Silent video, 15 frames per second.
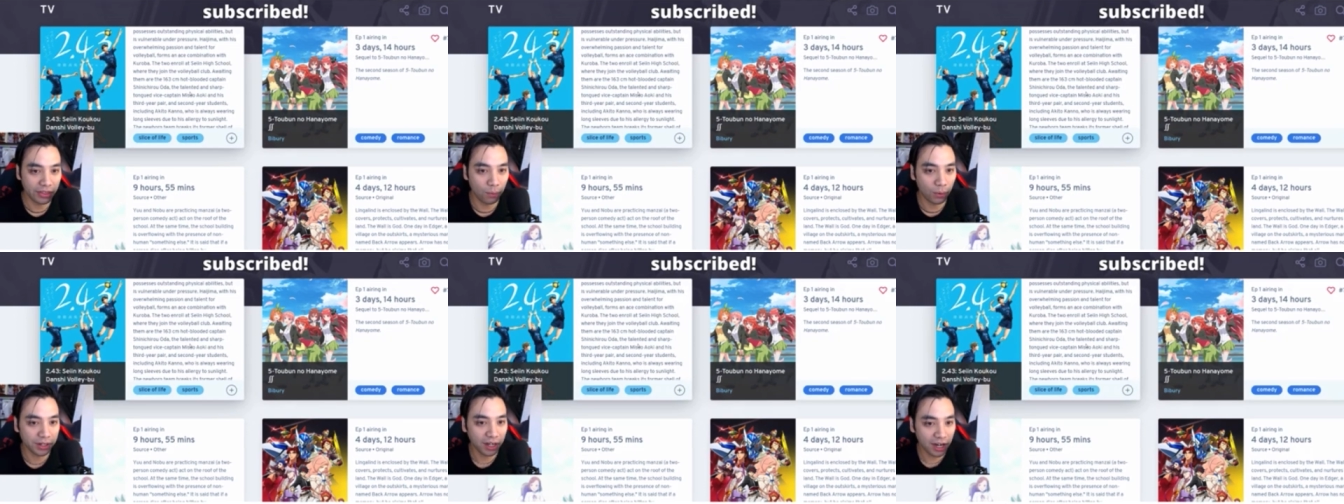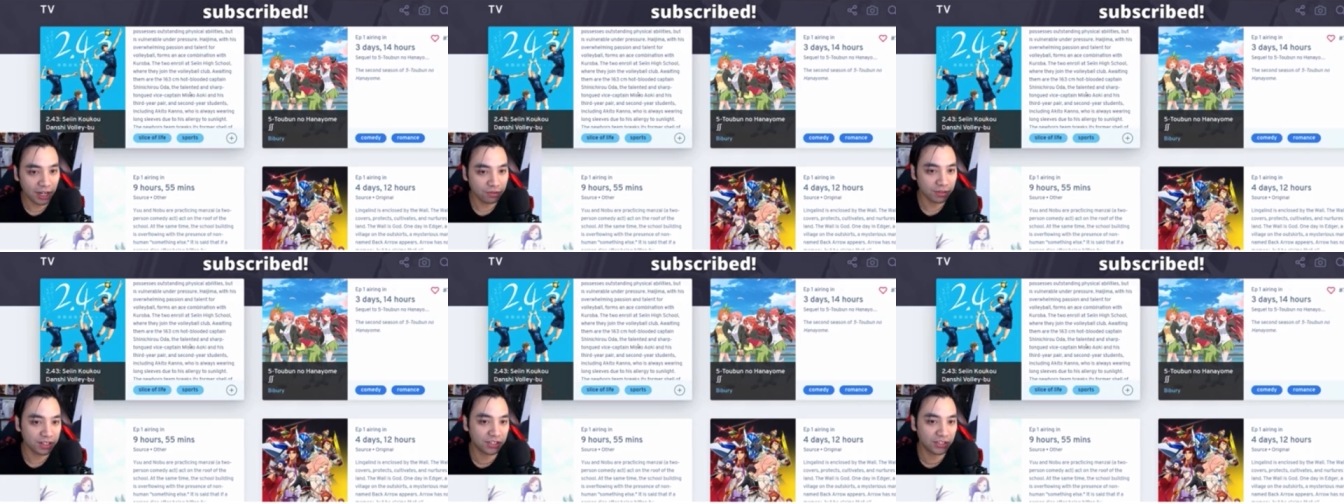
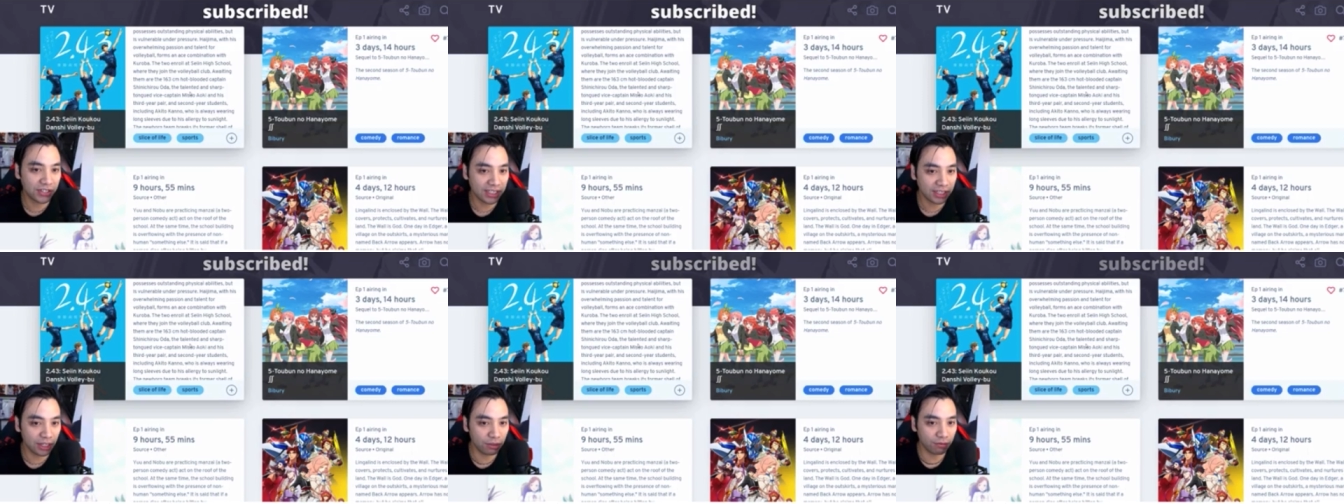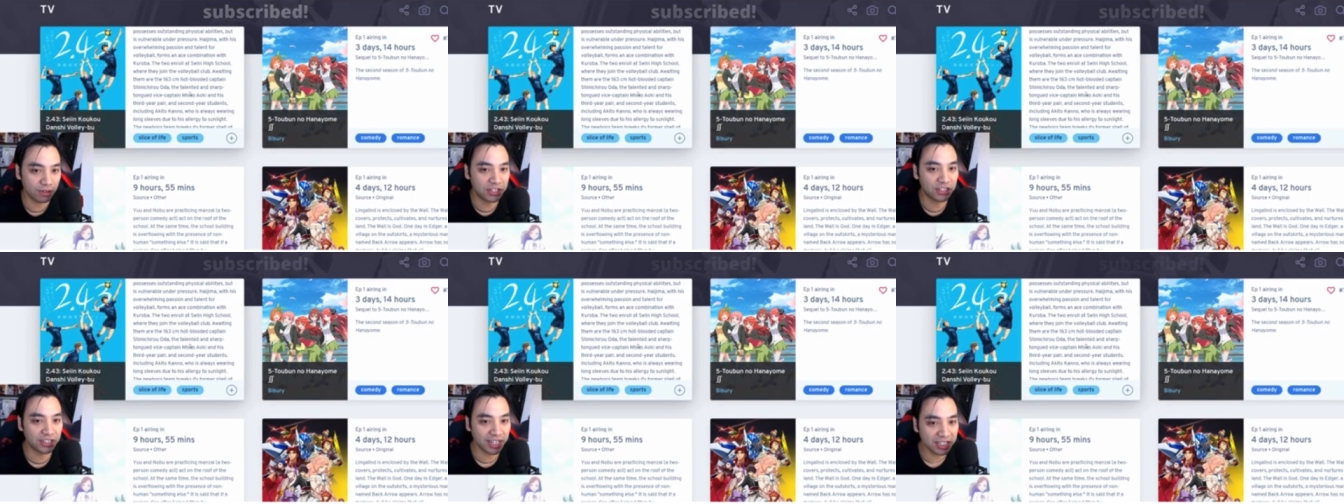
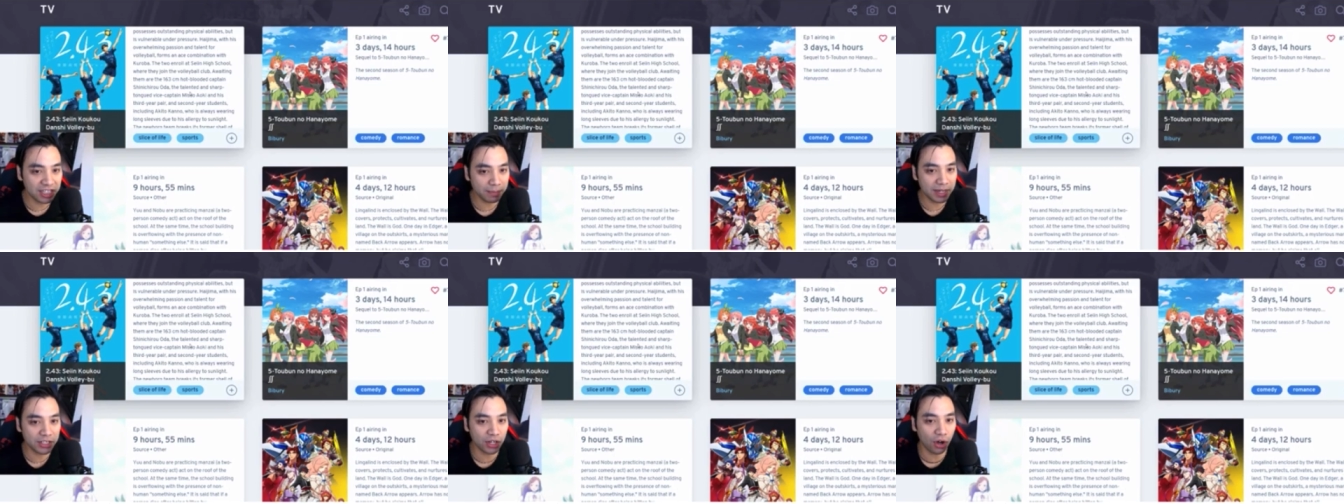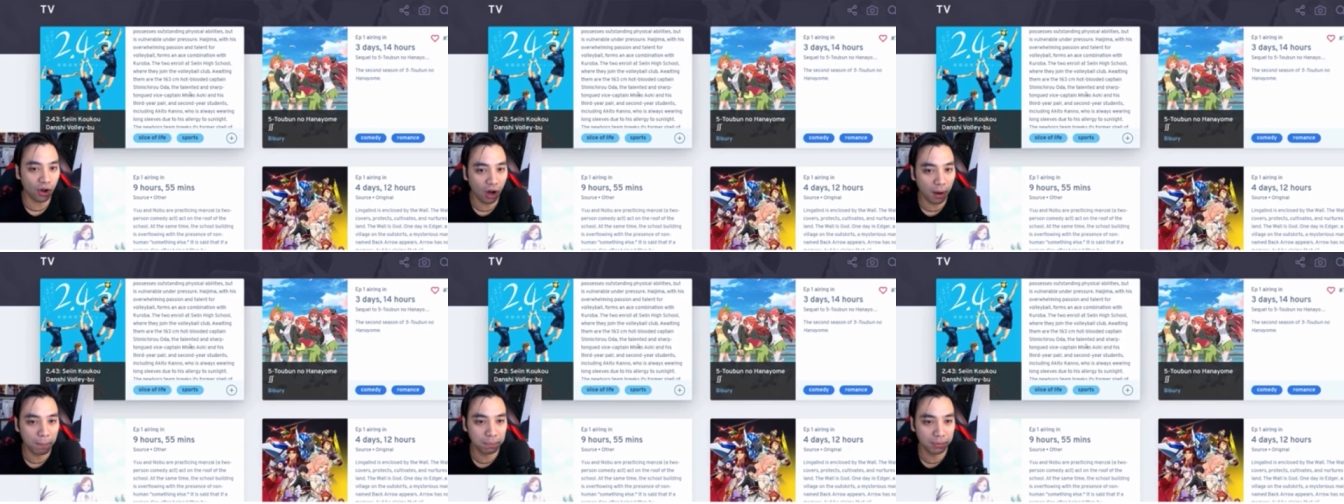163-centimeter
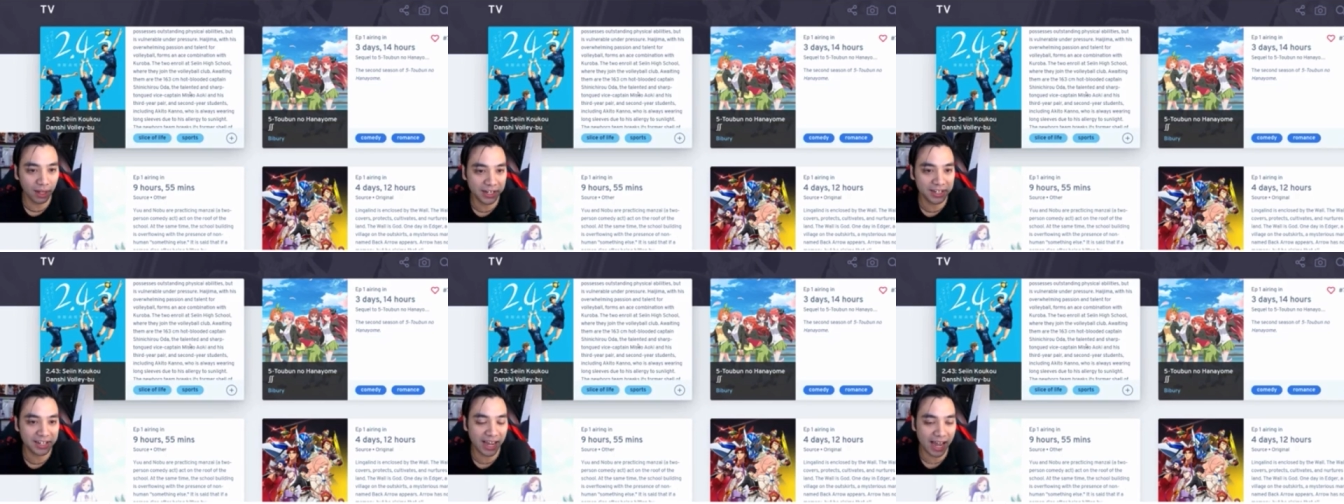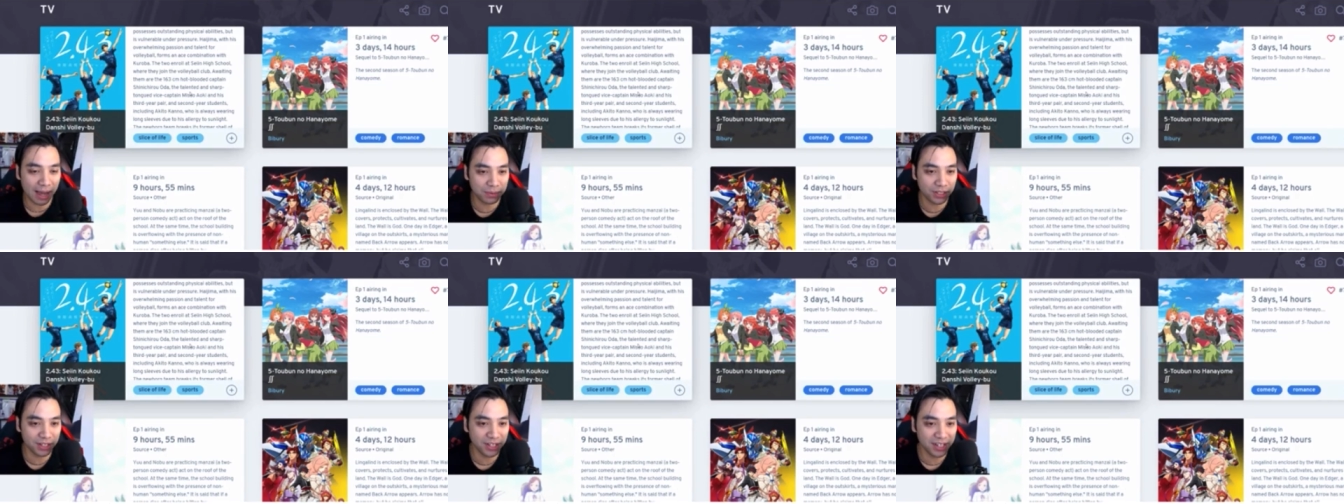hot-blooded
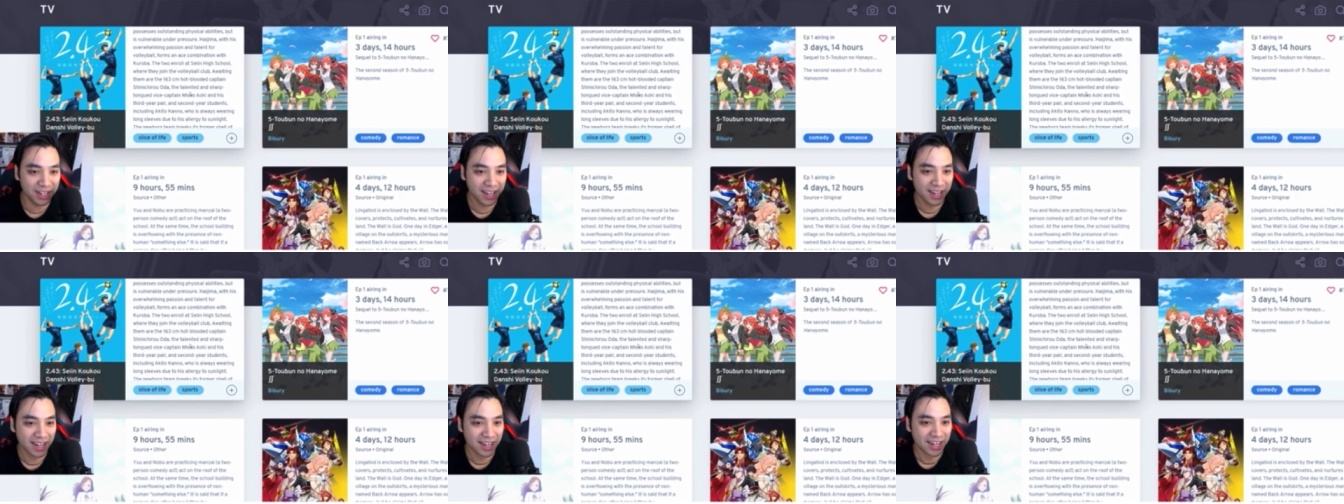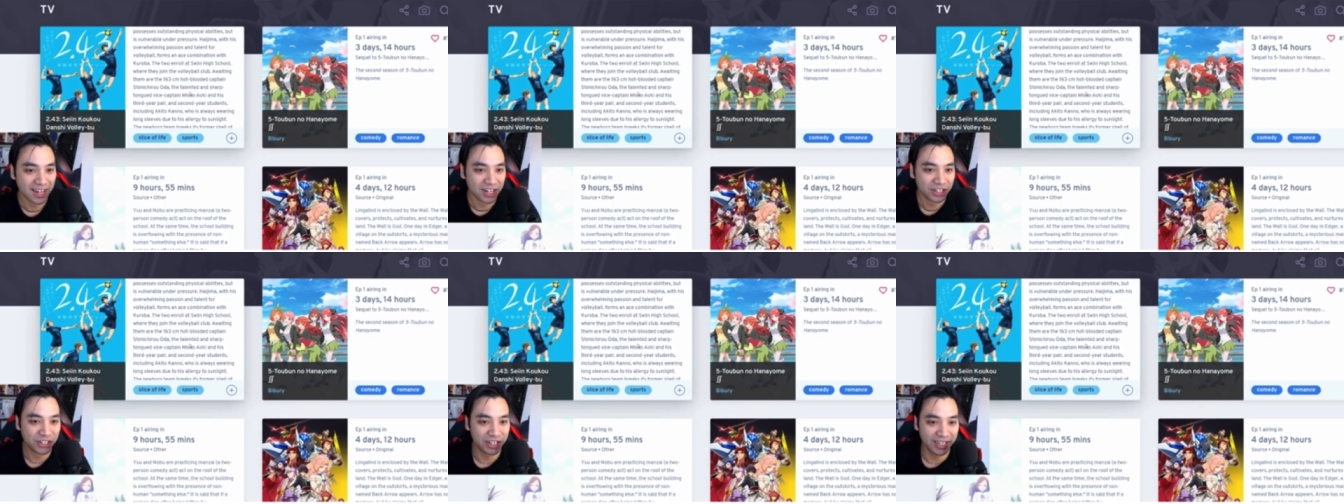captain
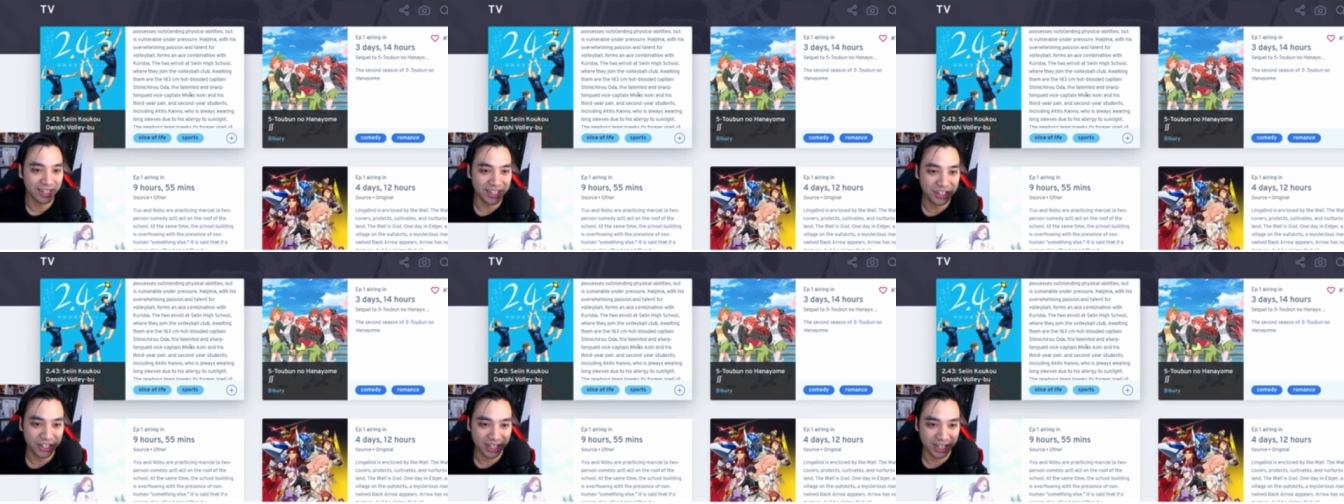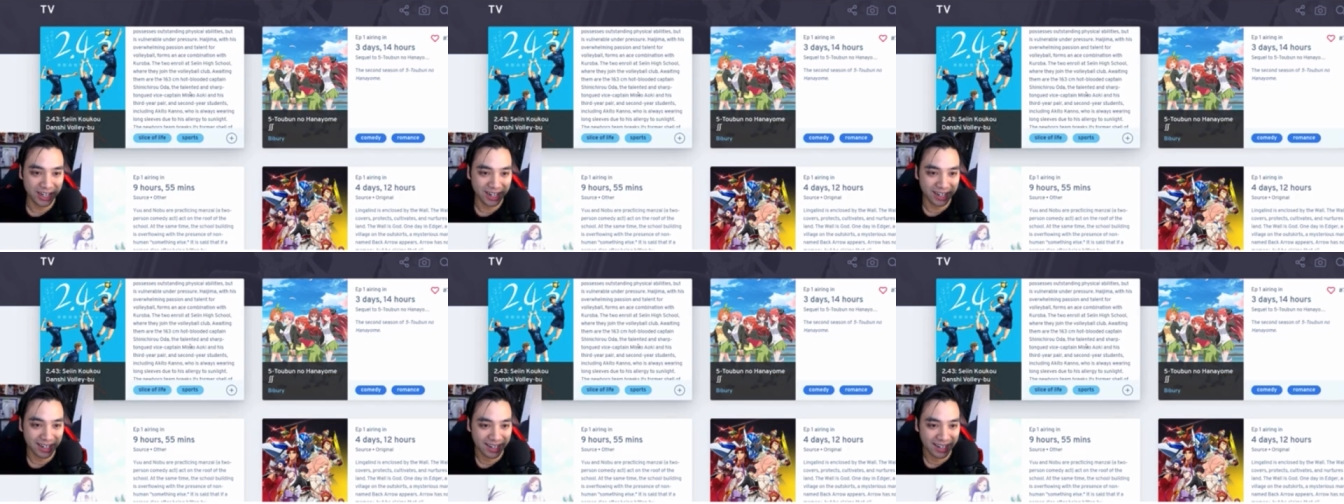Shinichiro